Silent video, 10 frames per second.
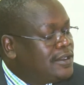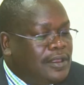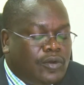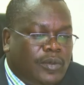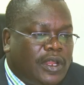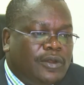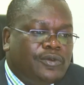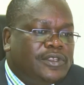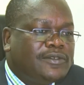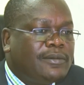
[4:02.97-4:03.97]
The woman
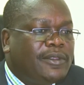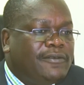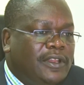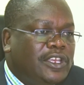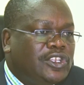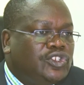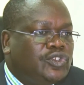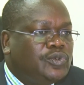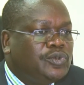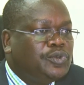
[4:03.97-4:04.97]
who is from the
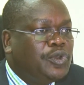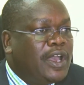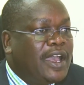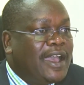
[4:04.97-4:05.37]
village, who